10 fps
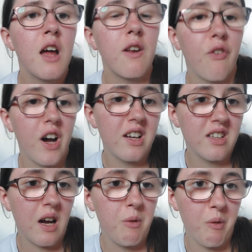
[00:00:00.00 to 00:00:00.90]
The first
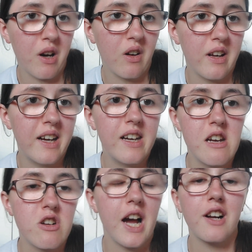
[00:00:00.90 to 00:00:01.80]
time he went on it, he
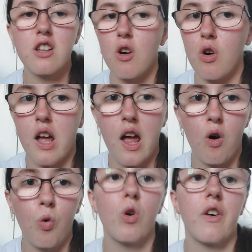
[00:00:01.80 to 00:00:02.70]
checked
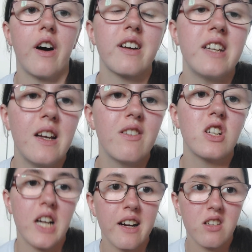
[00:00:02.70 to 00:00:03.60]
all of us, he even
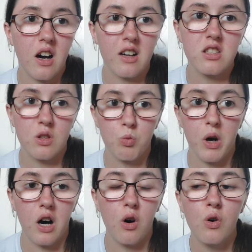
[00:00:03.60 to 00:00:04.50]
checked us as
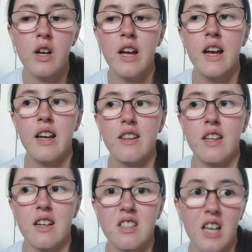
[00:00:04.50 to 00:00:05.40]
well.
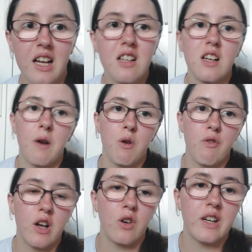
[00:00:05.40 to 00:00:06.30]
The second time he
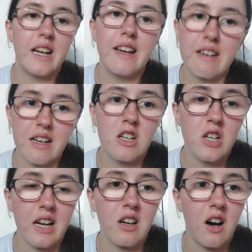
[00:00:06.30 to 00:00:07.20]
went on it, he didn't
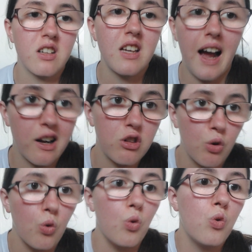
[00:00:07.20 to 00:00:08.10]
check us at
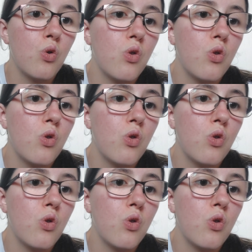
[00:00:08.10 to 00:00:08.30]
all.